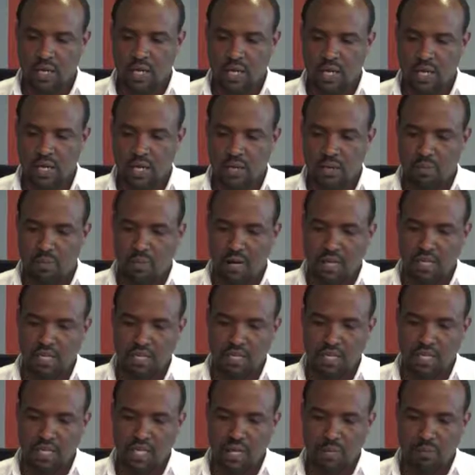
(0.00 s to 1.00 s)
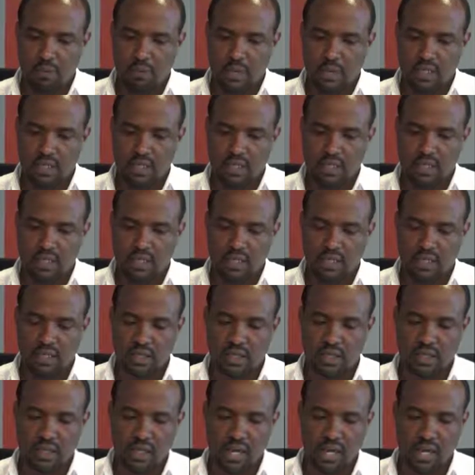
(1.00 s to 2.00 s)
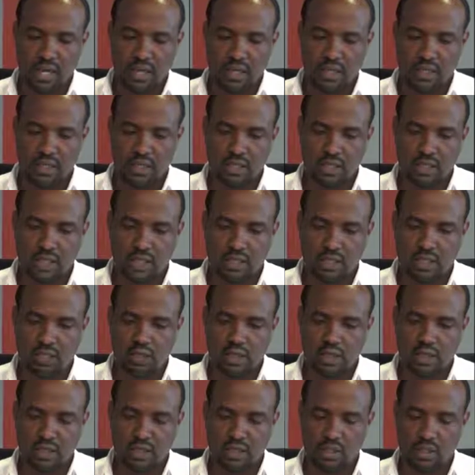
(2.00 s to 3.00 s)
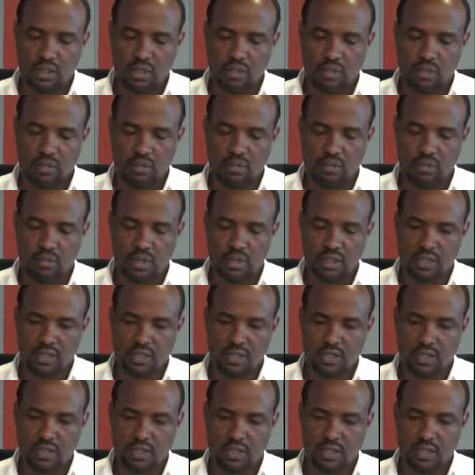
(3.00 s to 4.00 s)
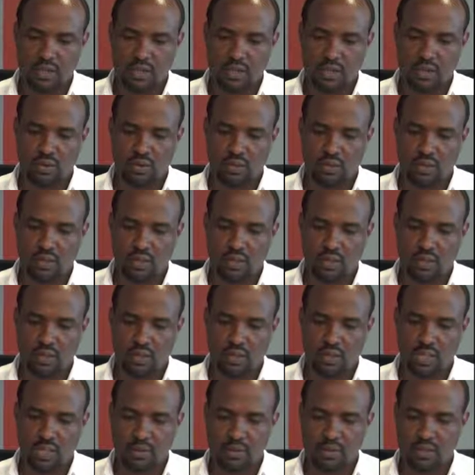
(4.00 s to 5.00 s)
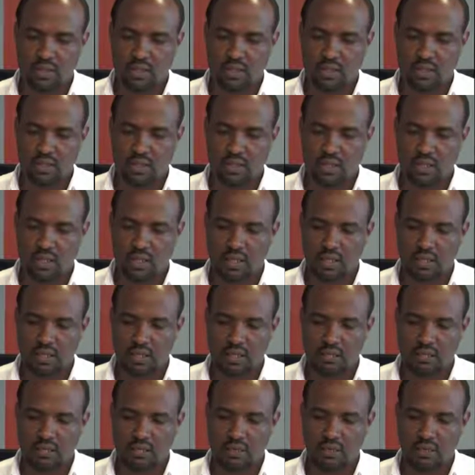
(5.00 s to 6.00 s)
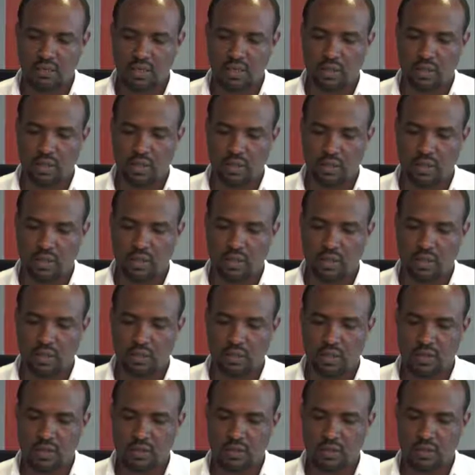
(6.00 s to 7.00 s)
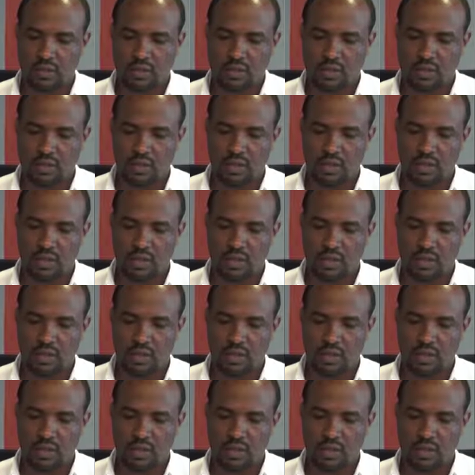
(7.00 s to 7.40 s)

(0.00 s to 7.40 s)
And mulcher capacity are needed actually to pass 10 to 100 times greater than for pioneer system. Therefore,